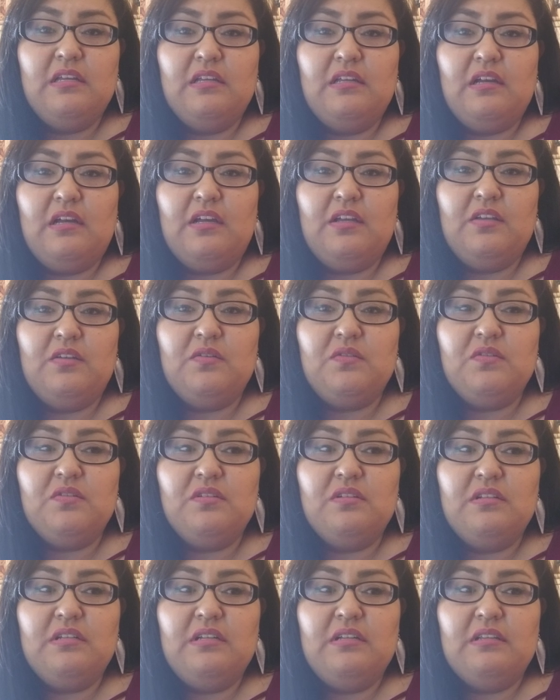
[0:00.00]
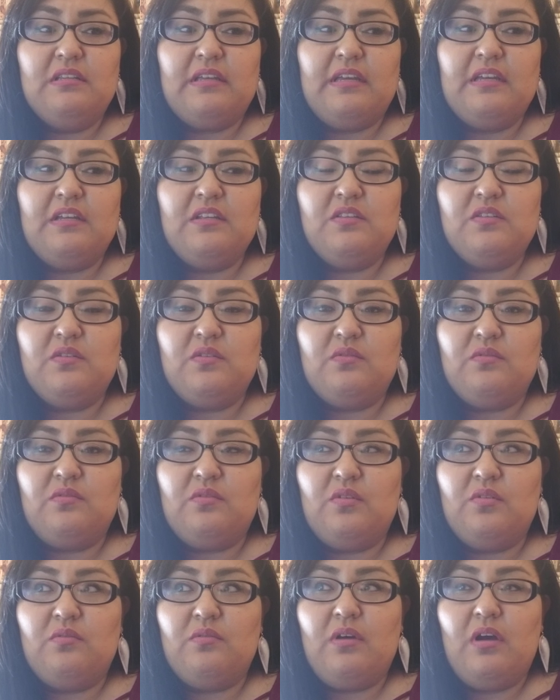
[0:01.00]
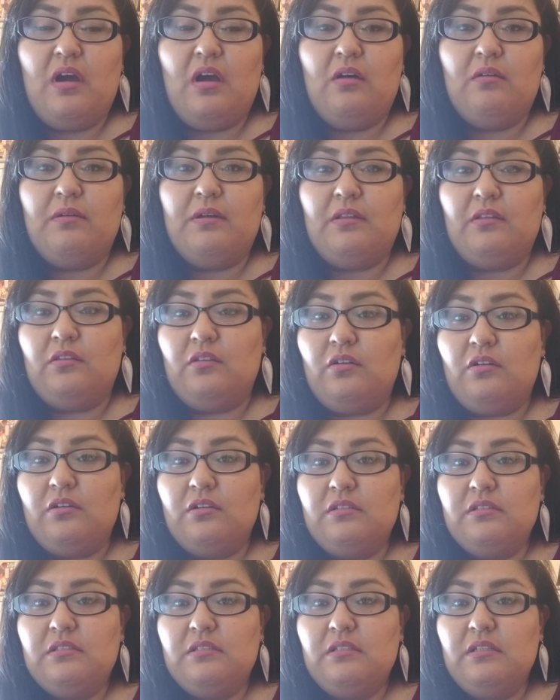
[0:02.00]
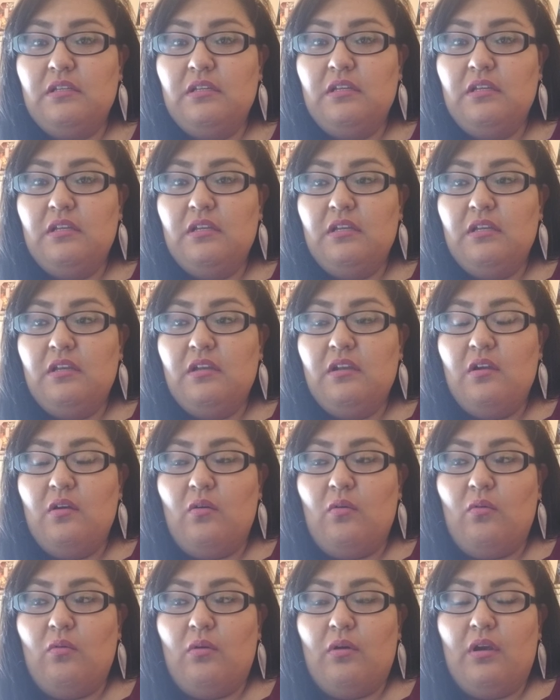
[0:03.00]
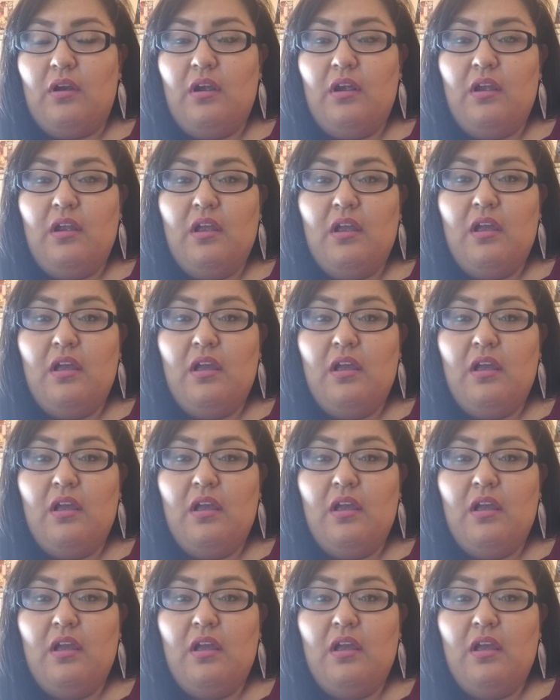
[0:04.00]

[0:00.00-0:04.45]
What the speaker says: I usually like to know how it looks, or